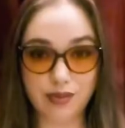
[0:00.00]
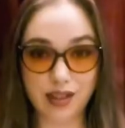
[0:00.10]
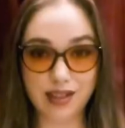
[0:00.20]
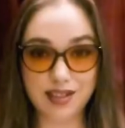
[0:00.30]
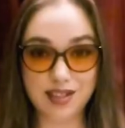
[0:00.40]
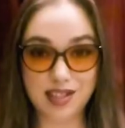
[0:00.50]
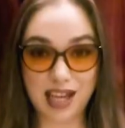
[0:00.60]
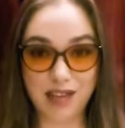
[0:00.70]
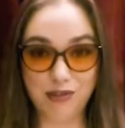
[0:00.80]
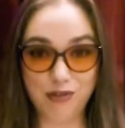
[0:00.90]

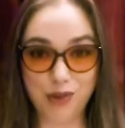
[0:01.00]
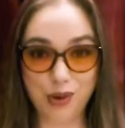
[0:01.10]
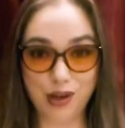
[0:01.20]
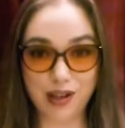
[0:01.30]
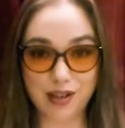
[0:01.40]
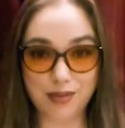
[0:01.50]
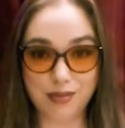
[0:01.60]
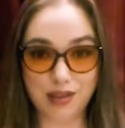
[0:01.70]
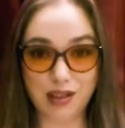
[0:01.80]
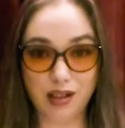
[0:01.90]
Stave 4
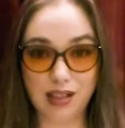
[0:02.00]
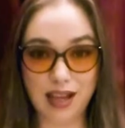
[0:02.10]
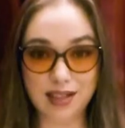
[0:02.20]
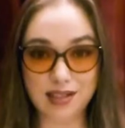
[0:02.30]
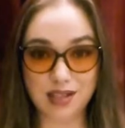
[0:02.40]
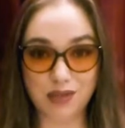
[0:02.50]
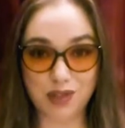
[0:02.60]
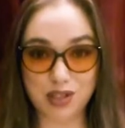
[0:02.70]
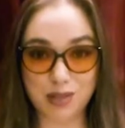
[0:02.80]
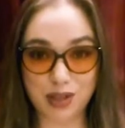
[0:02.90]
The Last of the
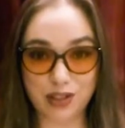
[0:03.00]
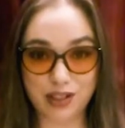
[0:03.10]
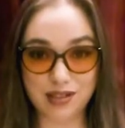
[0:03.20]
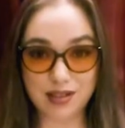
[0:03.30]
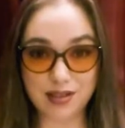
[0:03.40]
Spirits